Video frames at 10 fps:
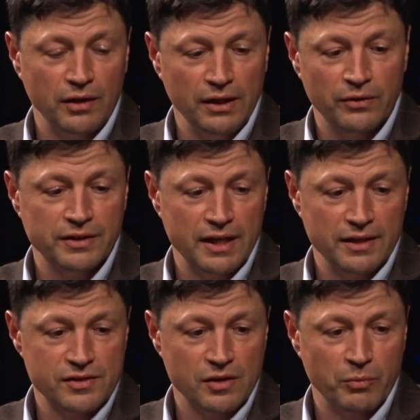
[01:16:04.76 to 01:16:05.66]

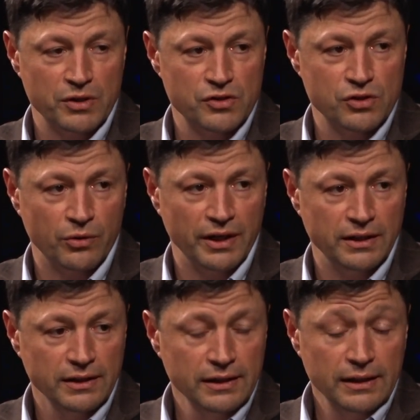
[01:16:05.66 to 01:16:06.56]
irritate someone's
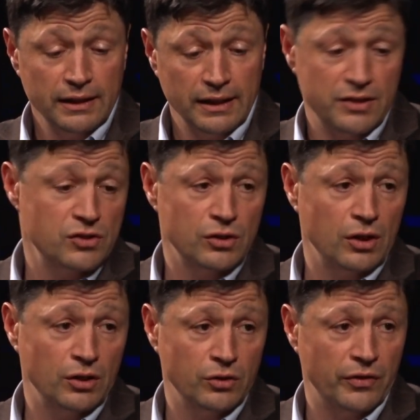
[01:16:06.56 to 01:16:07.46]
joint is
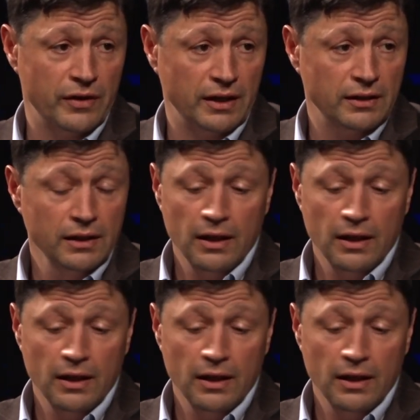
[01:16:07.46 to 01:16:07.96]
a good thing.